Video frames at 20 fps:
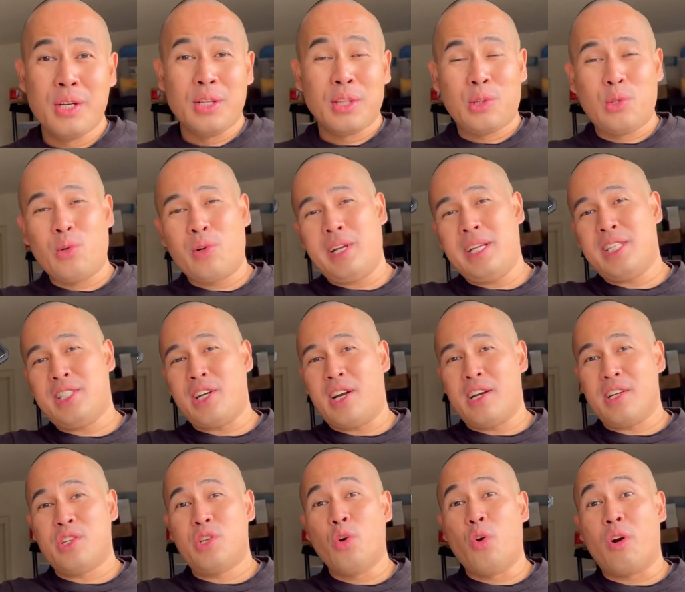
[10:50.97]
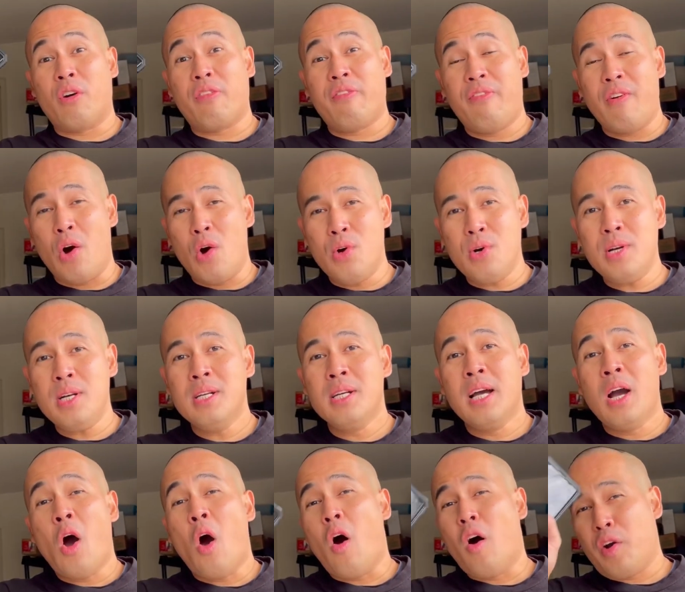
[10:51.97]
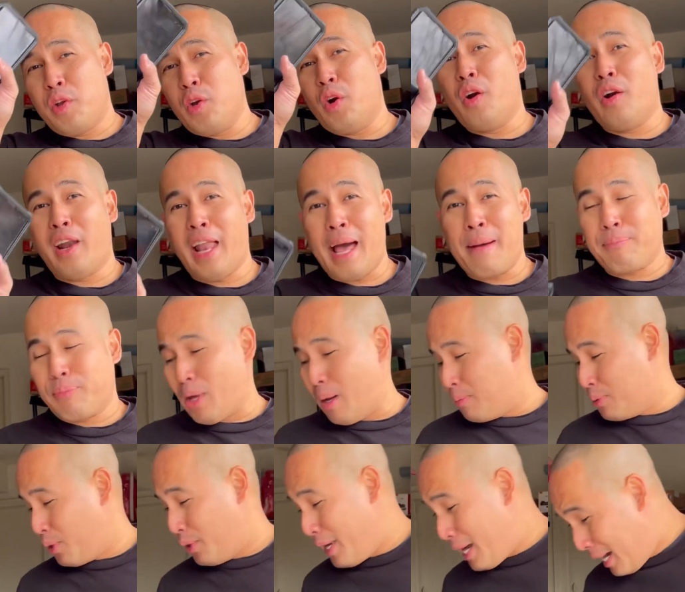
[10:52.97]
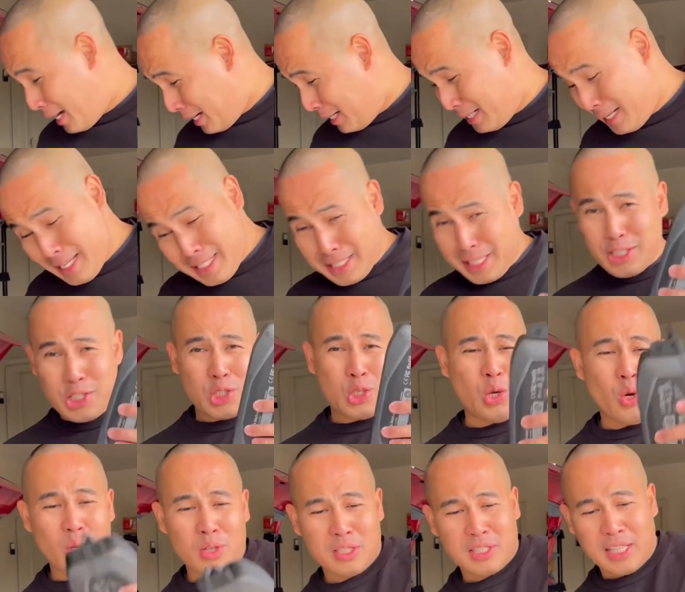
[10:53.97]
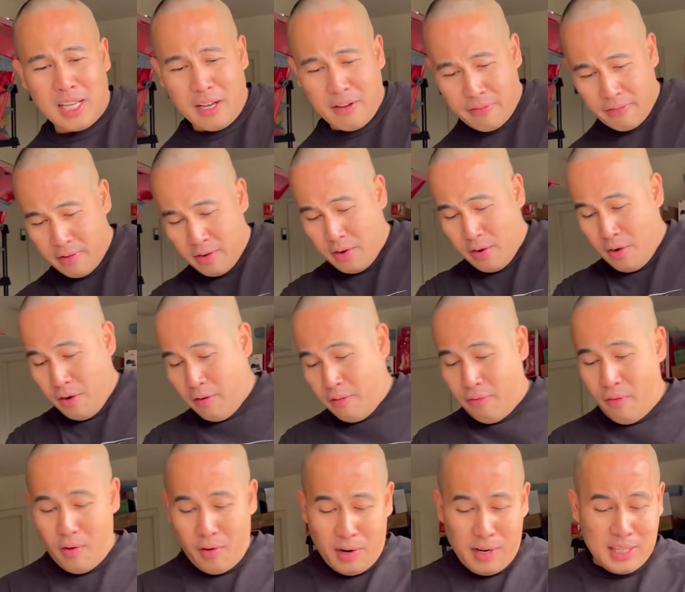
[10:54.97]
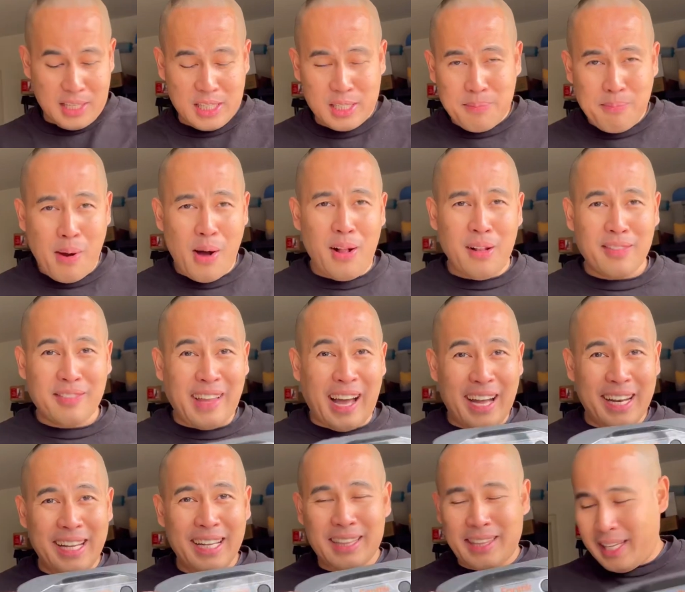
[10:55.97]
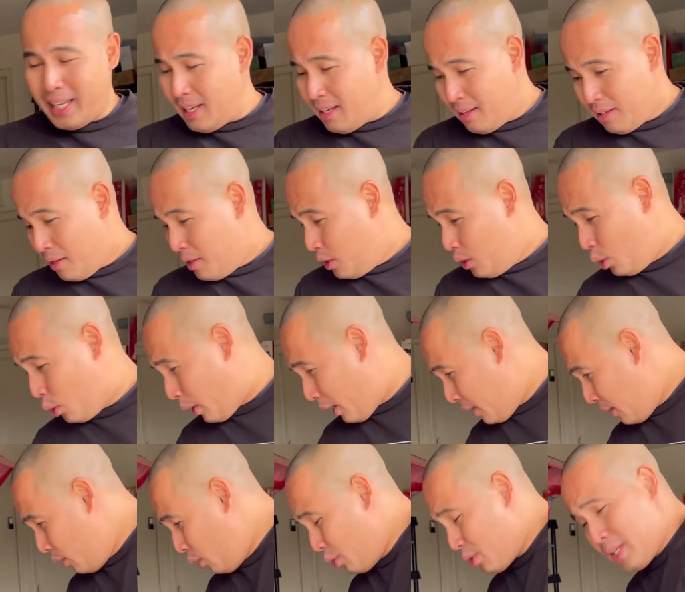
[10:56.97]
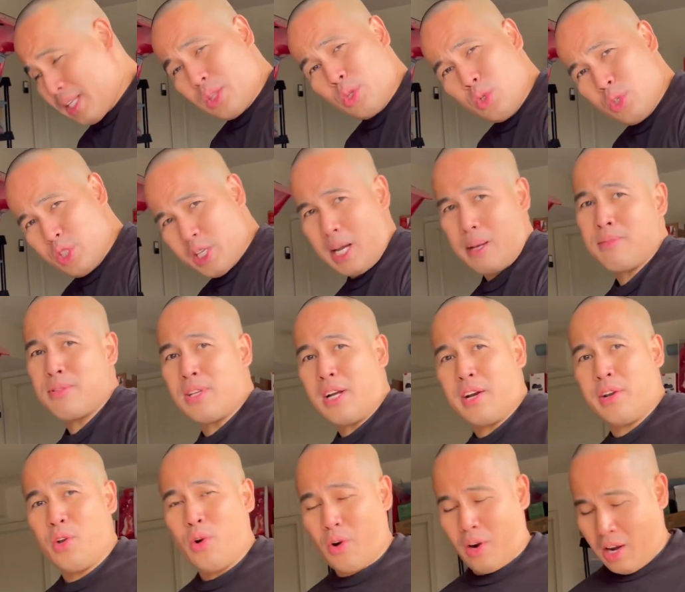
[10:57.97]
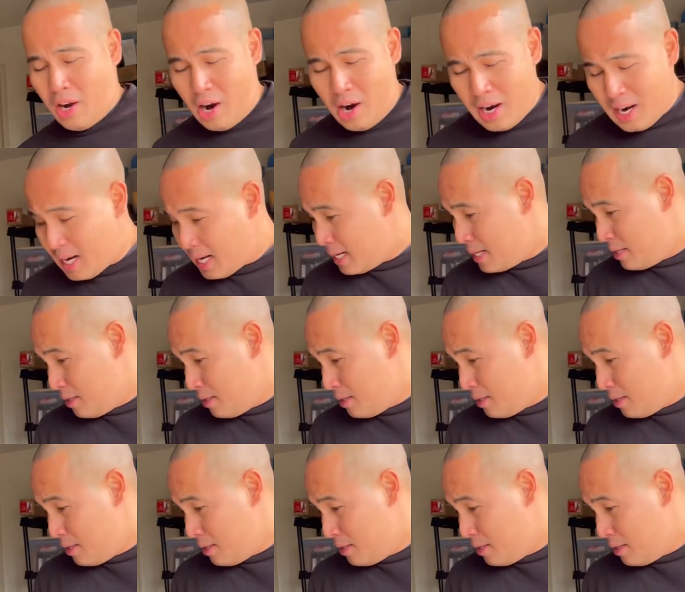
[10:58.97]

to recharge your phone or your laptop so yeah this is cool stuff for a small tiny thing you can use it to jumpstart your car